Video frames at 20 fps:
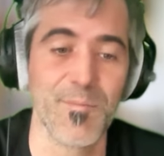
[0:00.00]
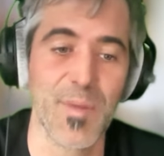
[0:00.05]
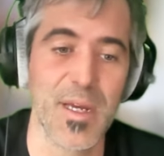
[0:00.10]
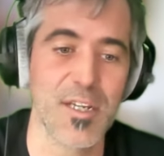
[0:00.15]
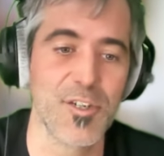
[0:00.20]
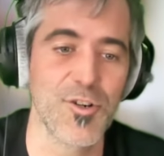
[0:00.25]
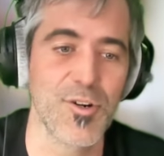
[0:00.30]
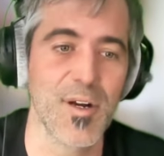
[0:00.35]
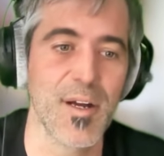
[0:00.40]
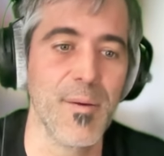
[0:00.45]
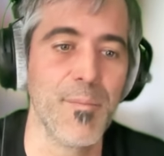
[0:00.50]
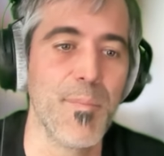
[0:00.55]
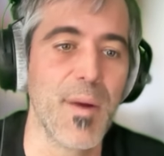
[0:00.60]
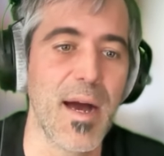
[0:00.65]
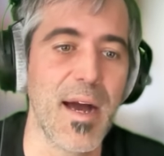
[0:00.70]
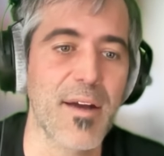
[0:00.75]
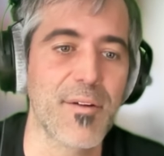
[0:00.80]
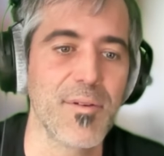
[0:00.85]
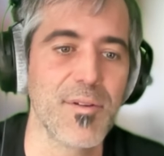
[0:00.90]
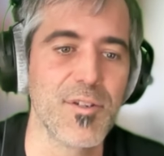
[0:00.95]
major
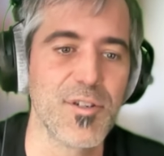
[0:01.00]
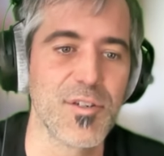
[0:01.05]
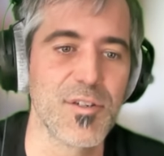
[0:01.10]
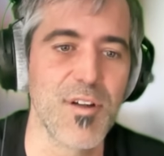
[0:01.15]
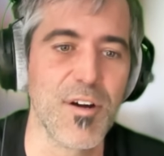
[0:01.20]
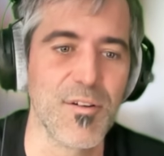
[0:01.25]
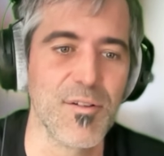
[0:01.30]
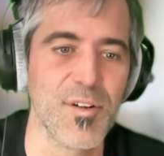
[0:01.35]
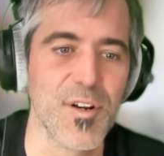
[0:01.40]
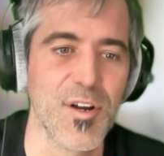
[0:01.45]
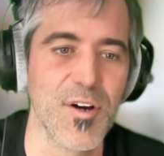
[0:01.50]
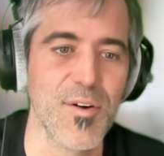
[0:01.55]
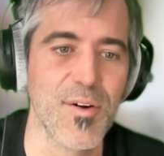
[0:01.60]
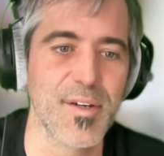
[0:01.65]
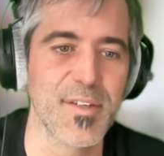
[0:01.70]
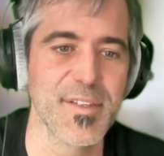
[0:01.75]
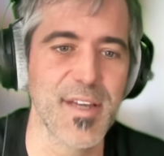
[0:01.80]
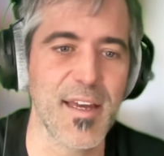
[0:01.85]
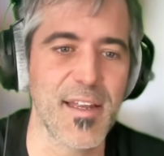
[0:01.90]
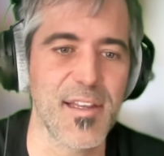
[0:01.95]
impact. We just don't know
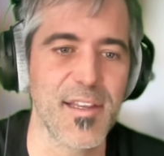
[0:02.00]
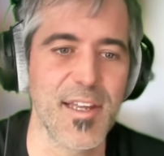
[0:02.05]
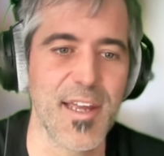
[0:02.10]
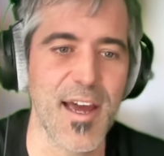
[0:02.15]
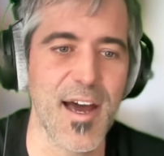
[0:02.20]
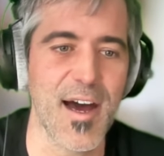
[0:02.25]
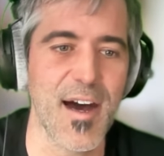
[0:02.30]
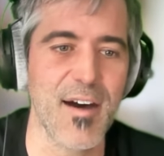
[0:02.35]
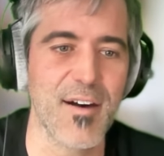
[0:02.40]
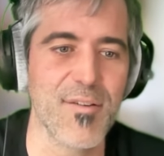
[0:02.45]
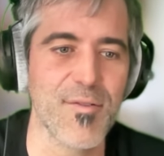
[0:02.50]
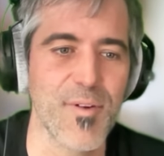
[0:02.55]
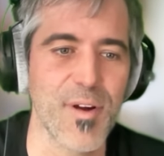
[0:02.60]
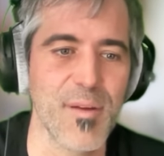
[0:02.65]
exactly how.